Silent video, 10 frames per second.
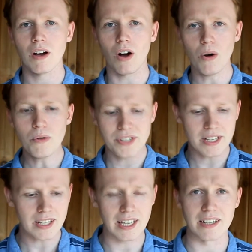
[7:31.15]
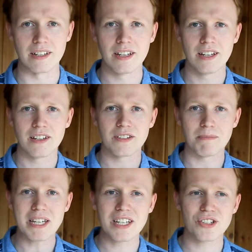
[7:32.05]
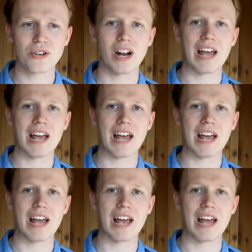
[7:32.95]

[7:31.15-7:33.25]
all dedicated to making sure